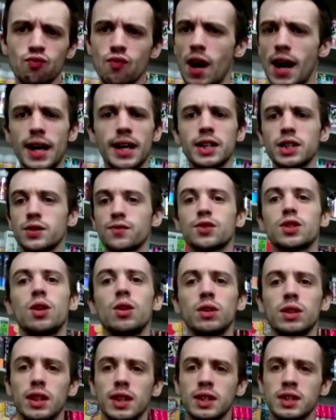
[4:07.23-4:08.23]
range of
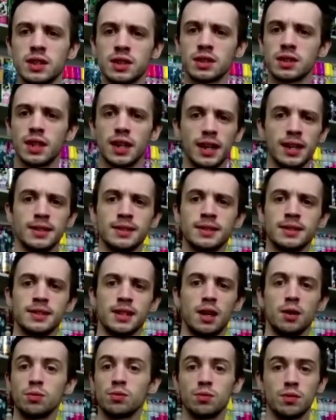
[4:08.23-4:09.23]
salt nicks in
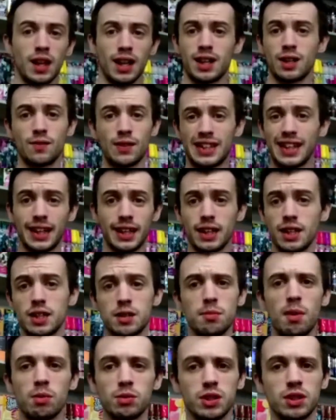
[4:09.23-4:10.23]
now, like a ridiculous
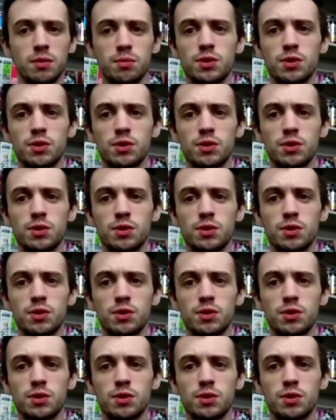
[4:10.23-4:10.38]
amount of them.